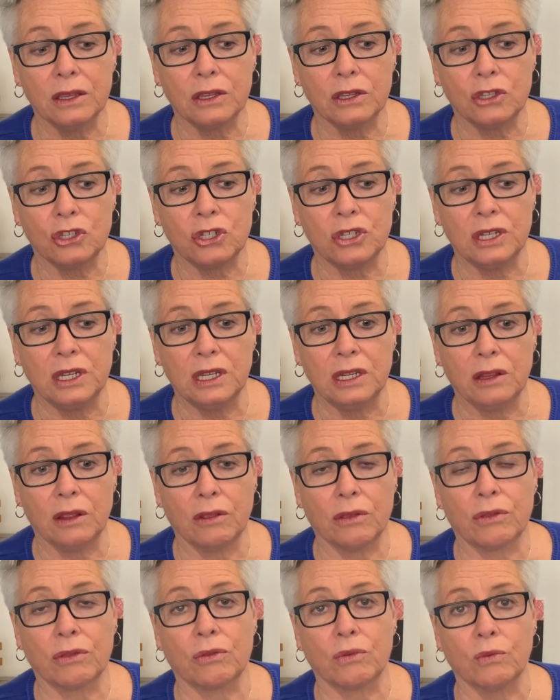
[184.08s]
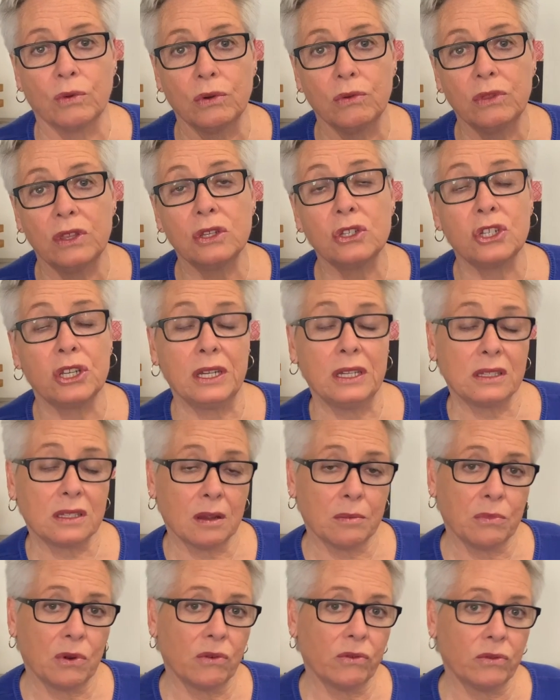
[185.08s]
she threw the sheets
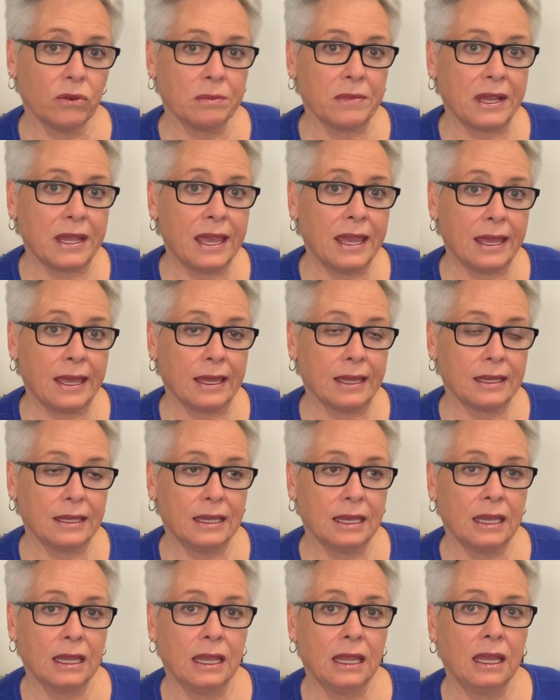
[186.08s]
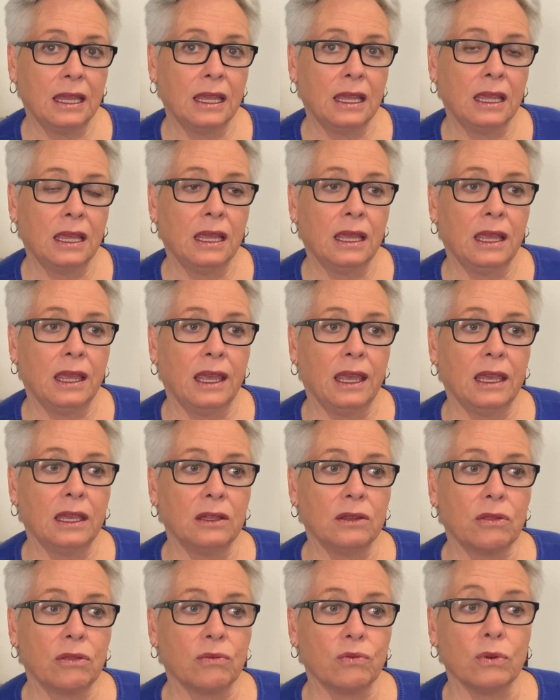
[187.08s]
up over my head
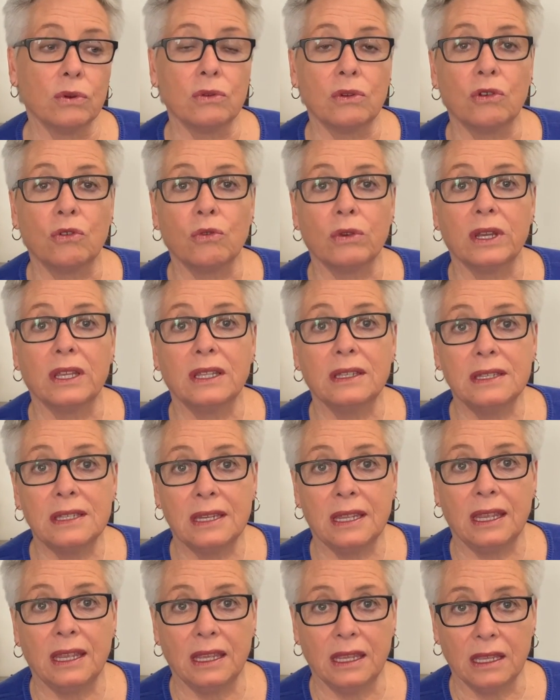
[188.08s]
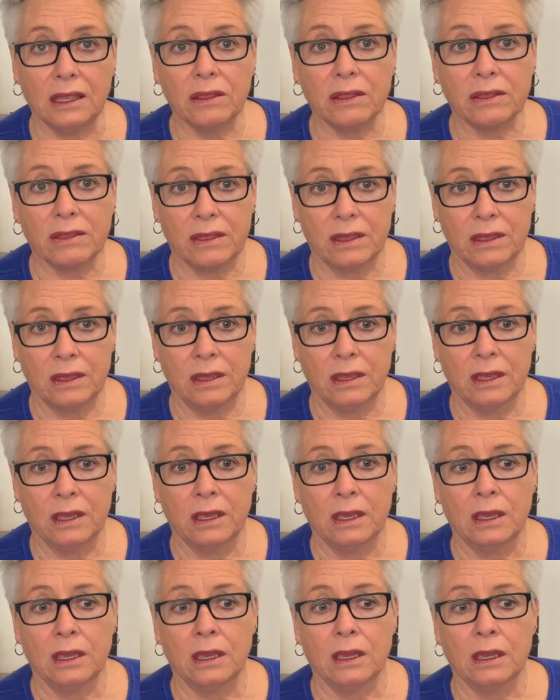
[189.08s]
and through gritted teeth
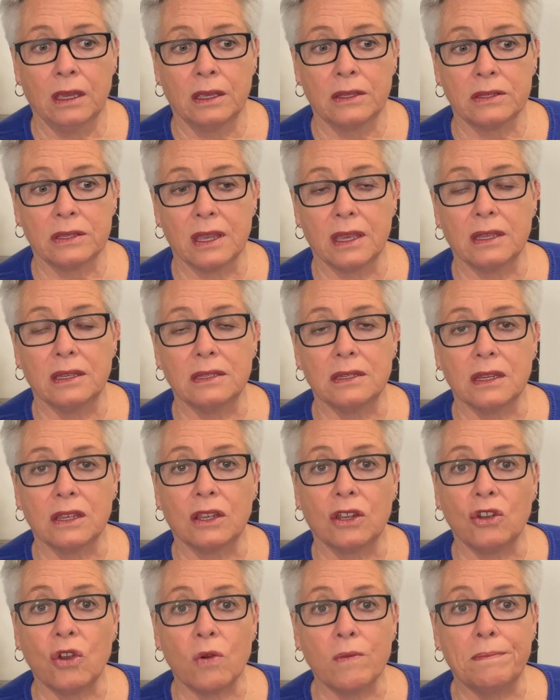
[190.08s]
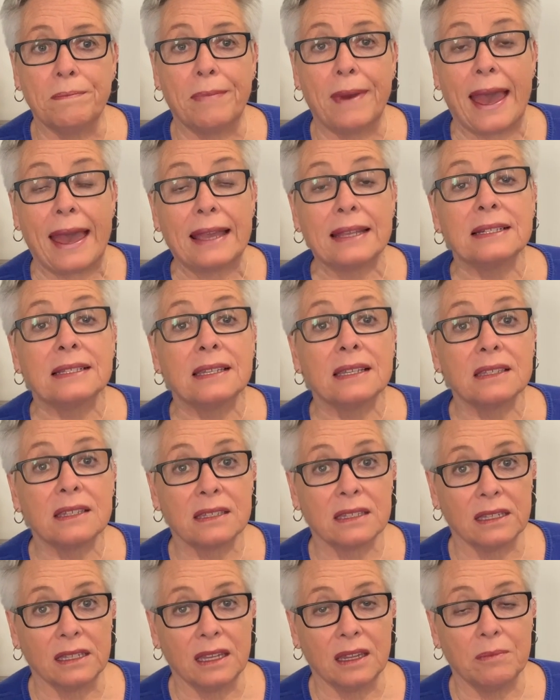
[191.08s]
said, "Go back to
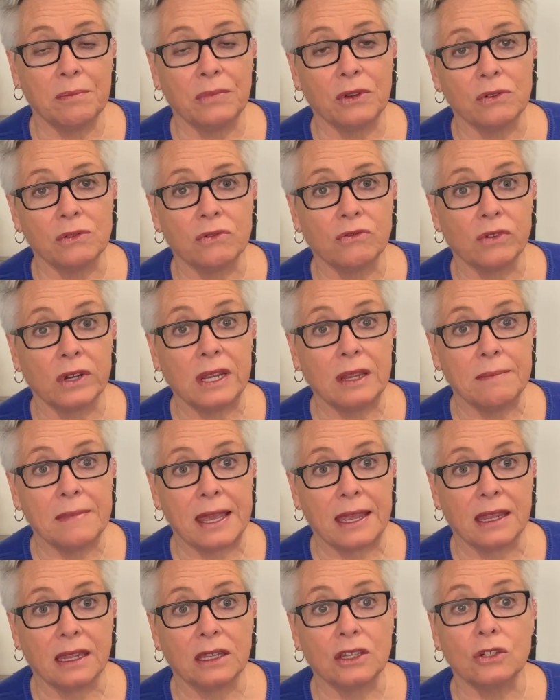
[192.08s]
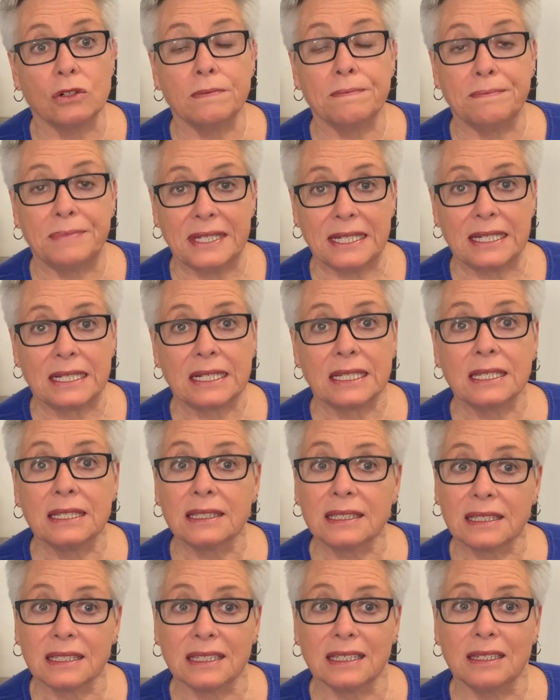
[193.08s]
sleep, you're dreaming. Go back to
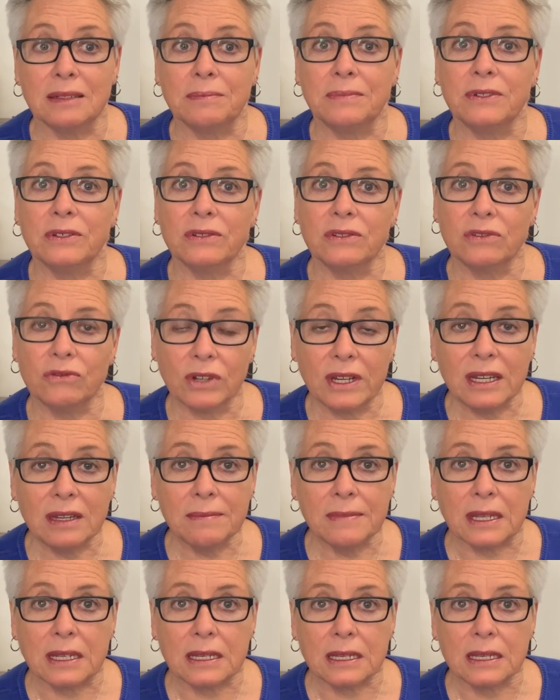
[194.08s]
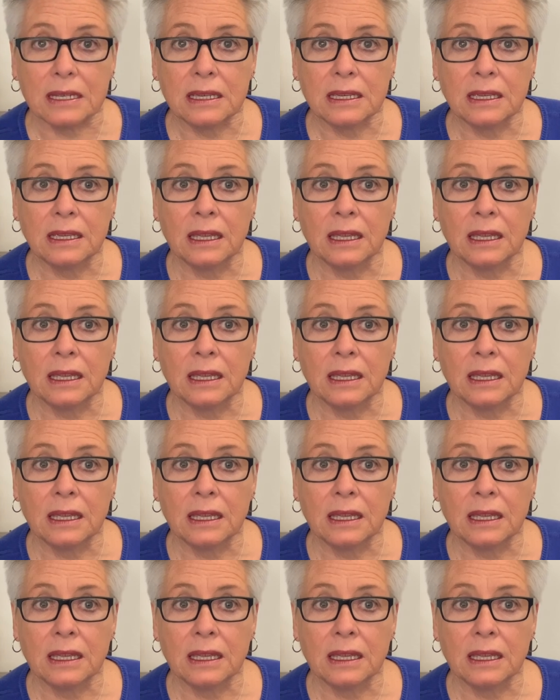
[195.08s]
sleep, you're dreaming."